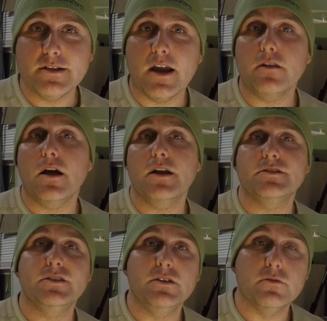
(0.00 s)
and tight
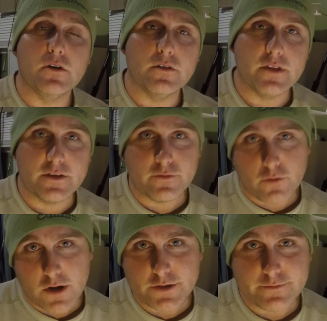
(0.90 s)
lines to you all. Thanks for
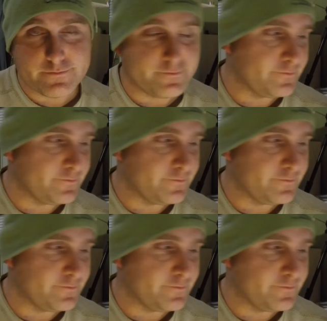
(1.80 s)
watching.